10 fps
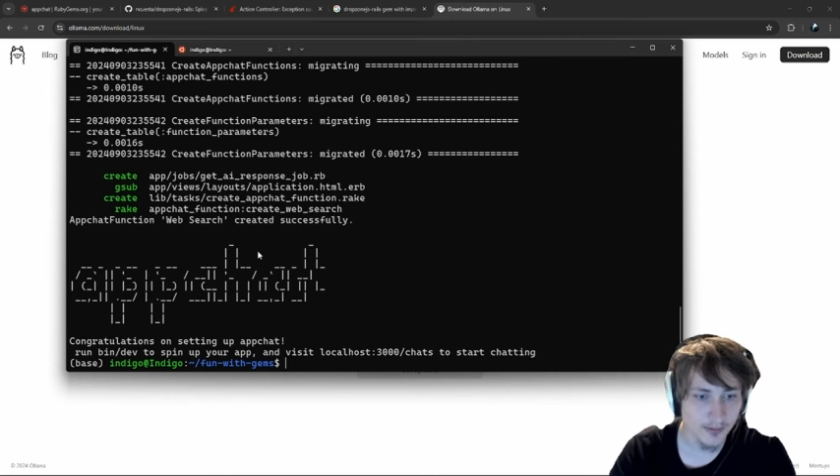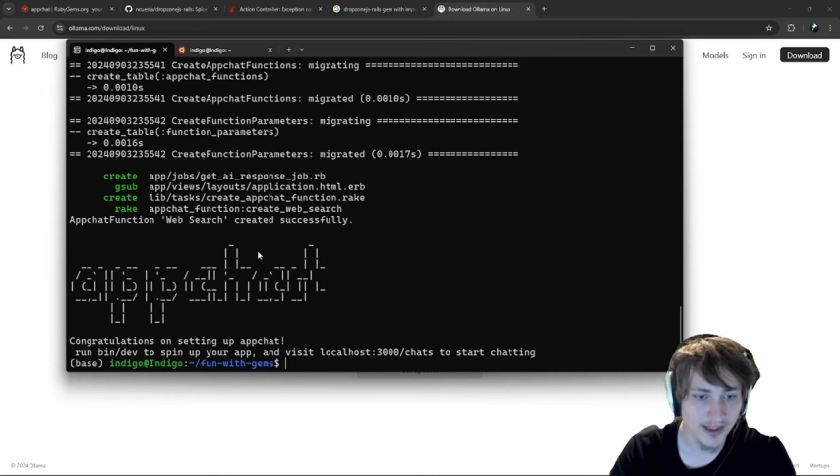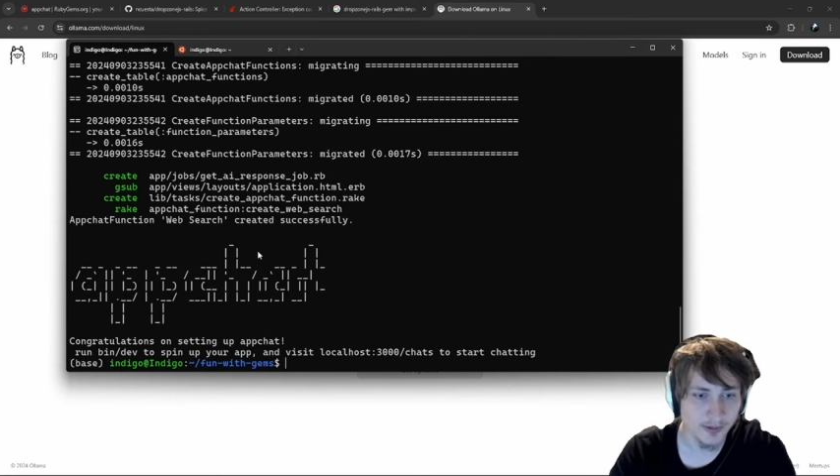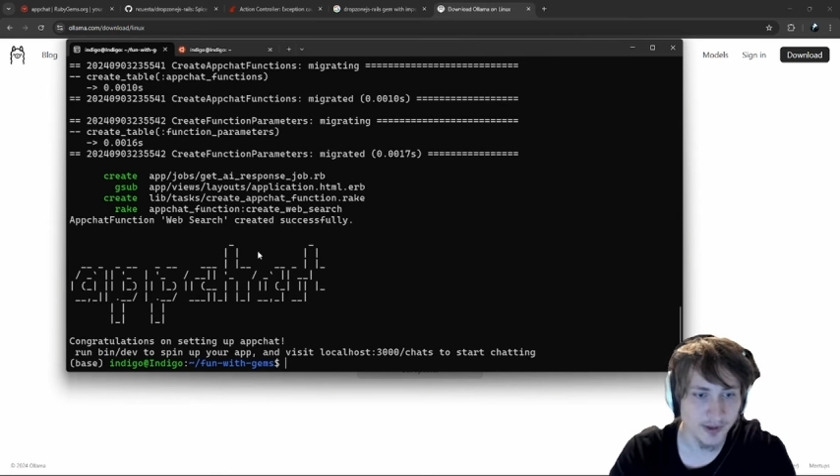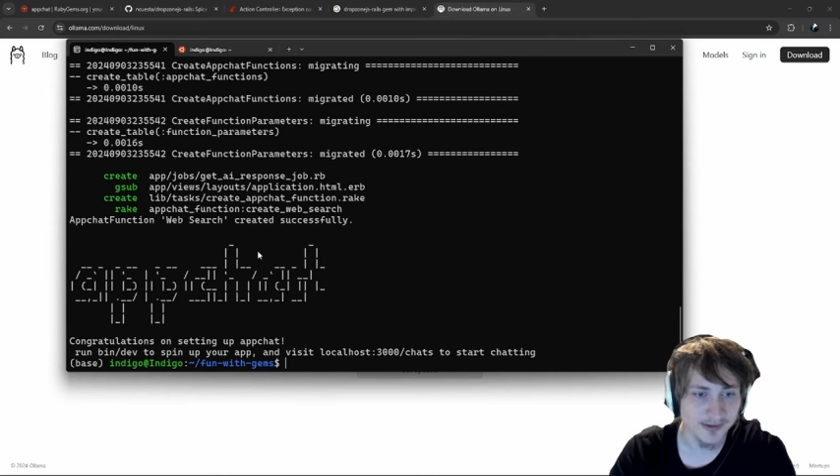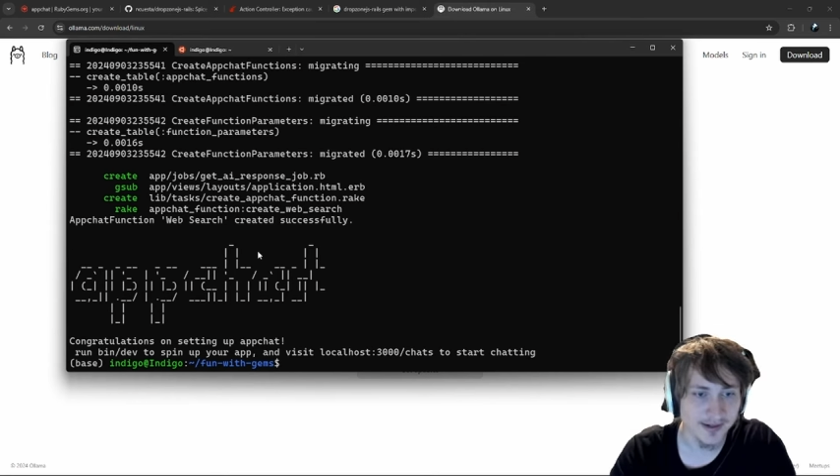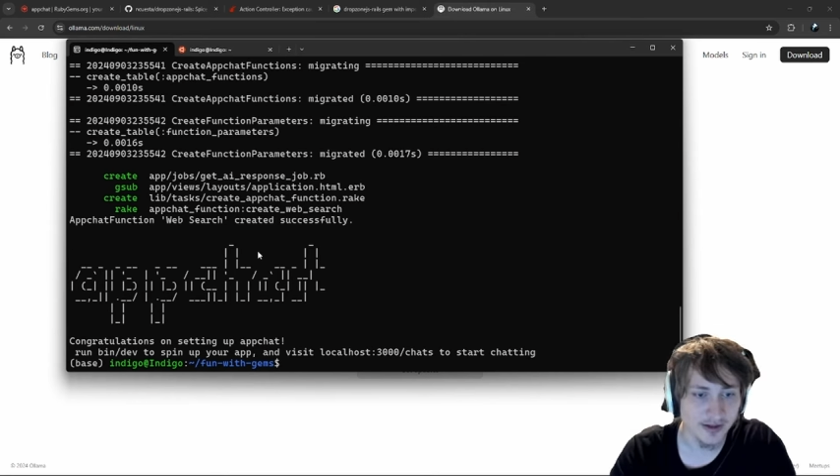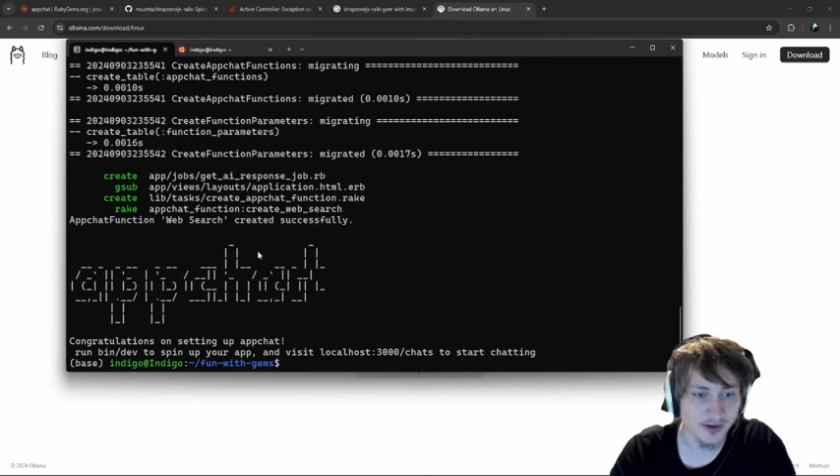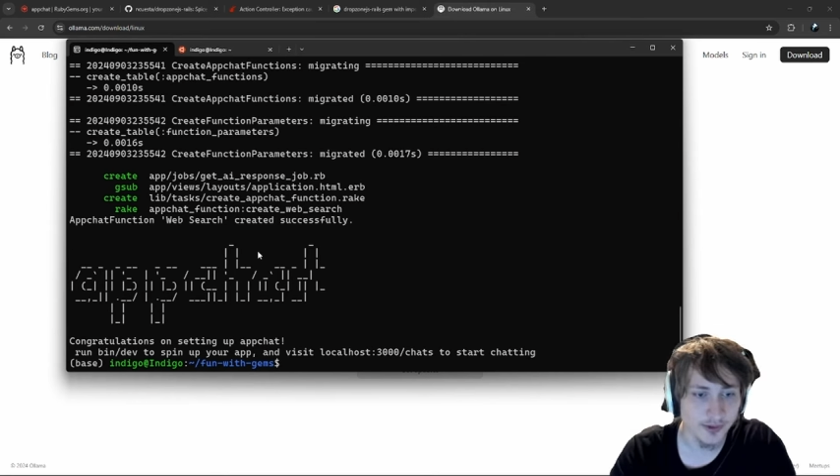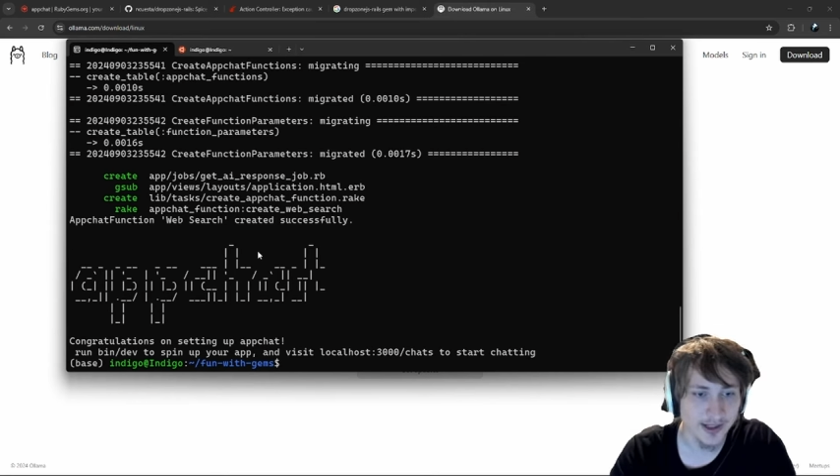Anyways,
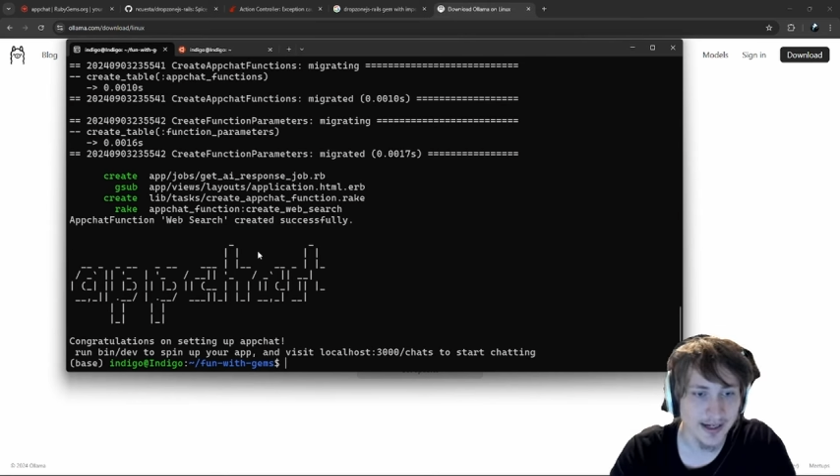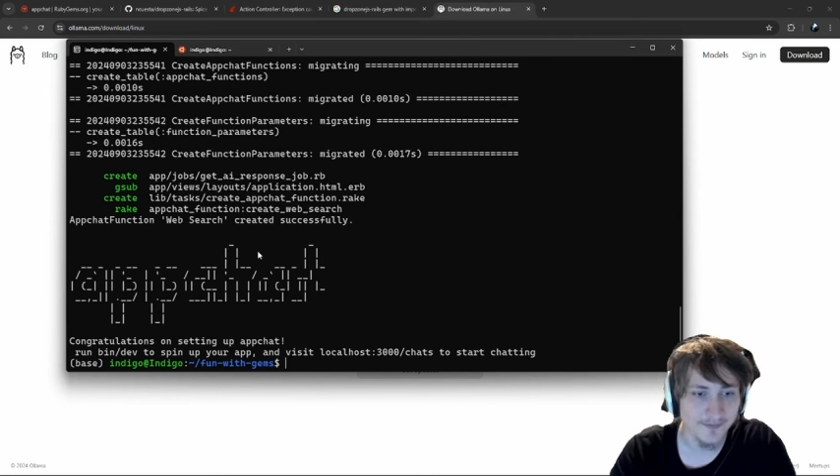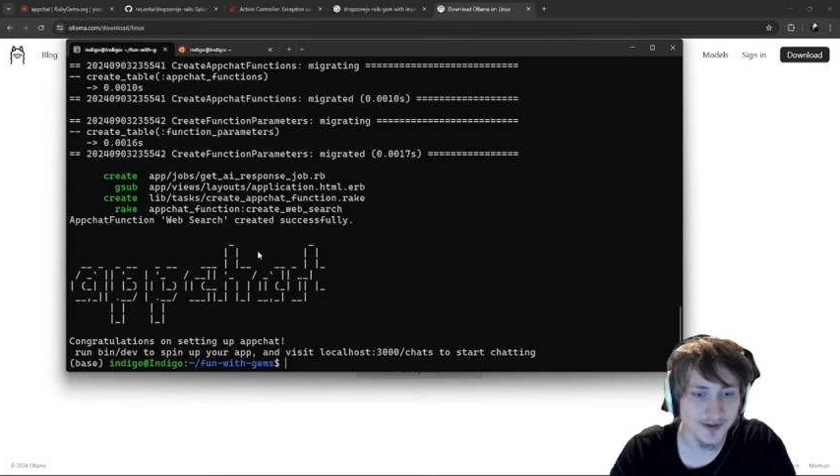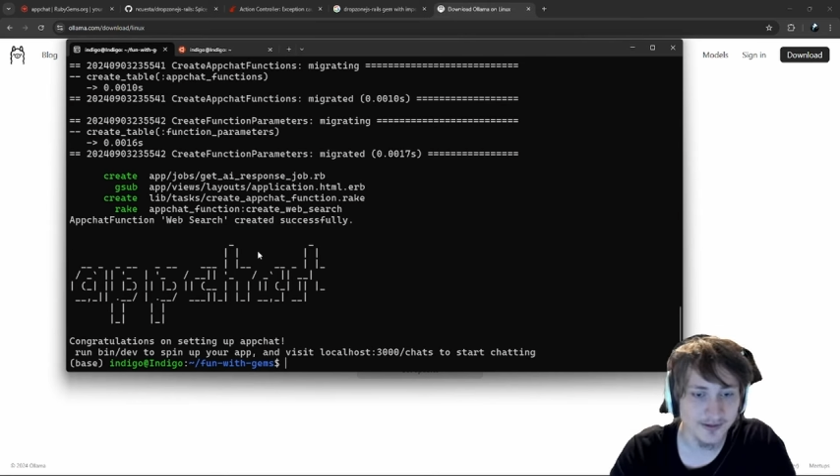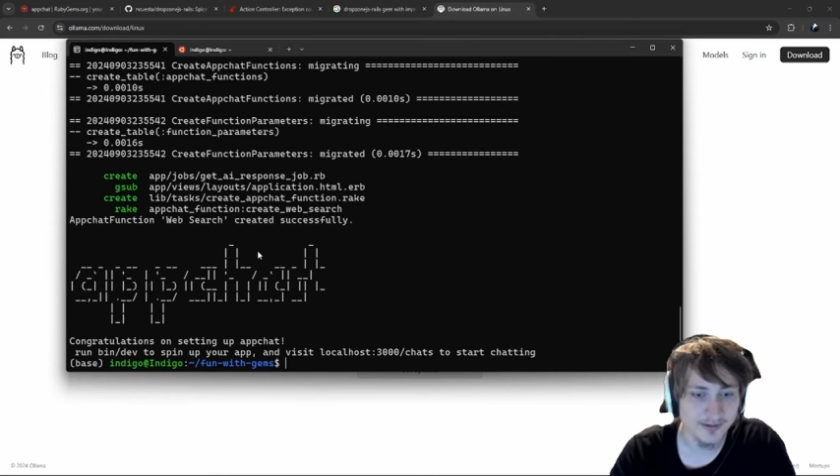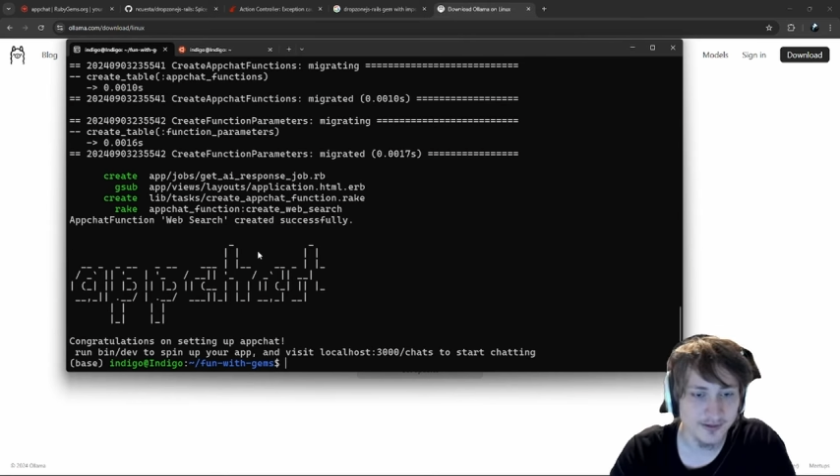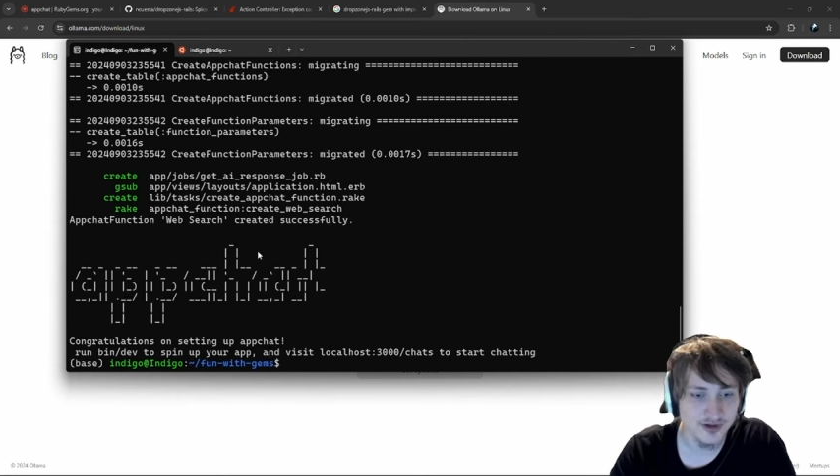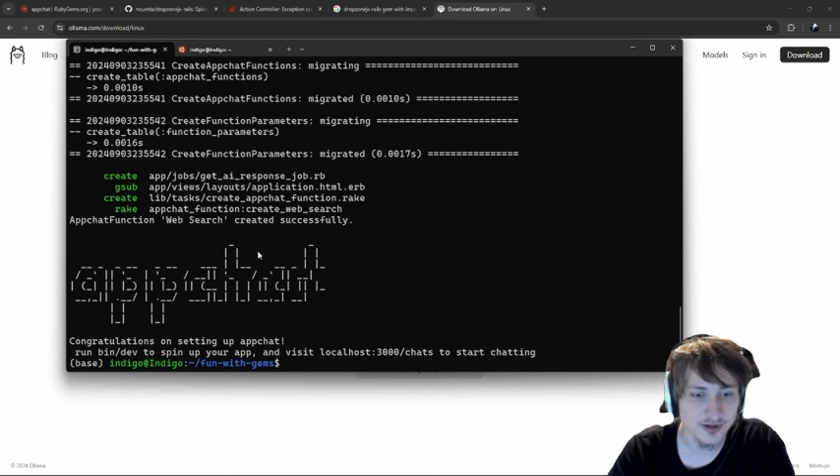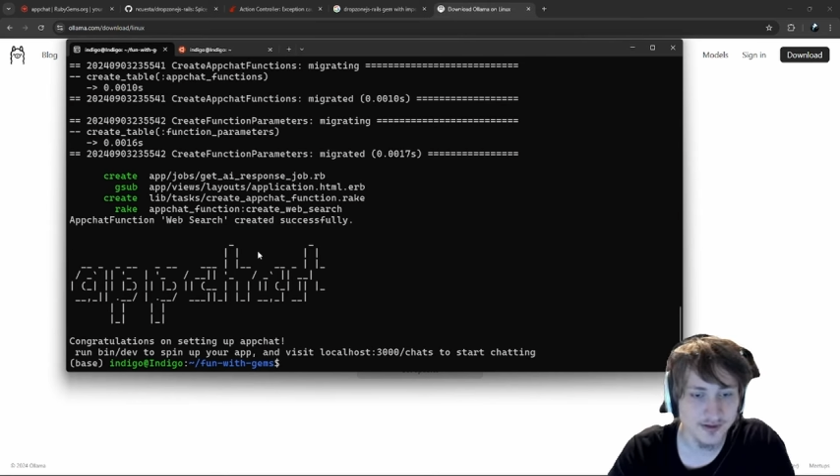now that we have this